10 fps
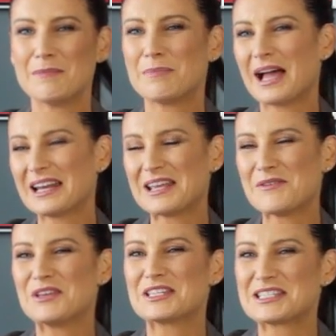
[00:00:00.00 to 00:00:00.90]
But
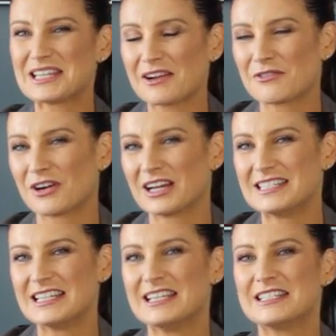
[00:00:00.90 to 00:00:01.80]
if you're stuck for
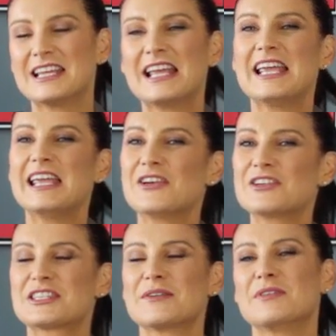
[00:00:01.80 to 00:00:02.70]
ideas, here are
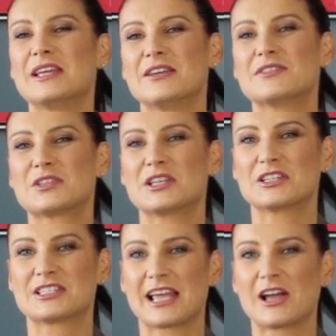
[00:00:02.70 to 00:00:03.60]
some gifts that
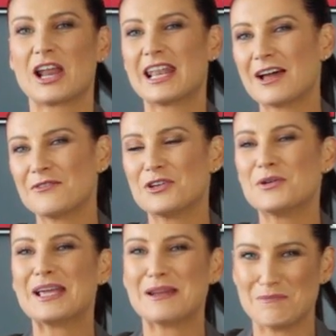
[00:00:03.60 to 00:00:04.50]
say I love
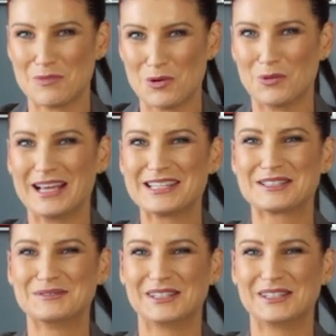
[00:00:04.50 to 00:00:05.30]
you in more ways than